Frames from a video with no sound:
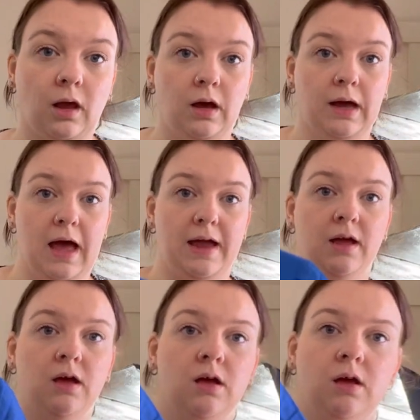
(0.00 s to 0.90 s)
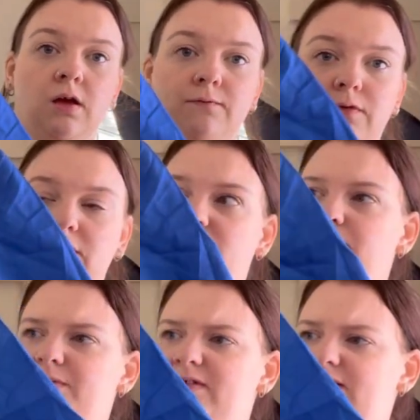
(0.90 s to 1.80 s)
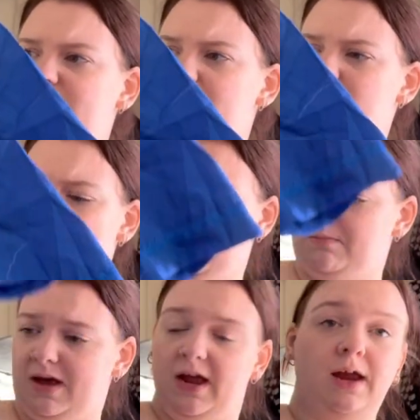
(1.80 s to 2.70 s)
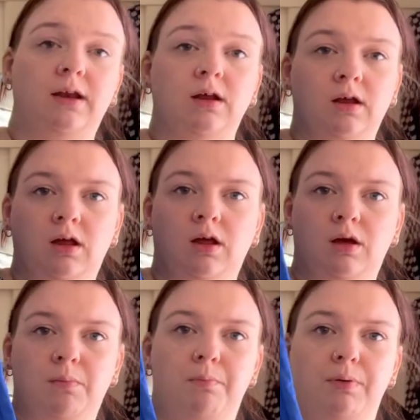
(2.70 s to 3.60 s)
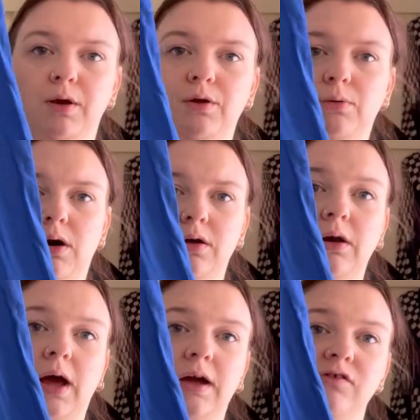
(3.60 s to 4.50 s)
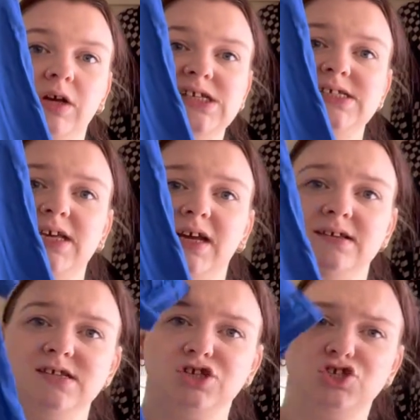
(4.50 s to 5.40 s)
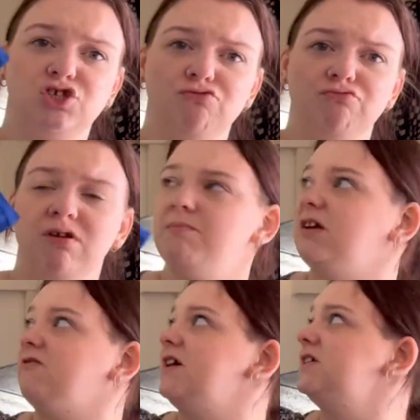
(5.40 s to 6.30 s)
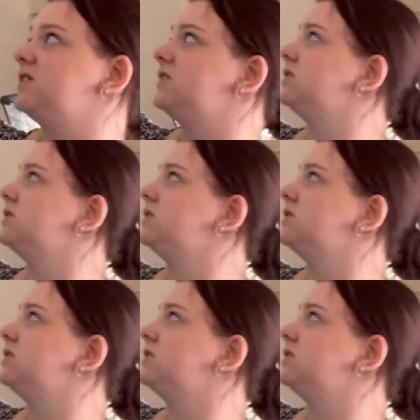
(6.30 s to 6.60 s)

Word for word: Okay, first up is this little handmade blue one. As you can see, it's extremely creased,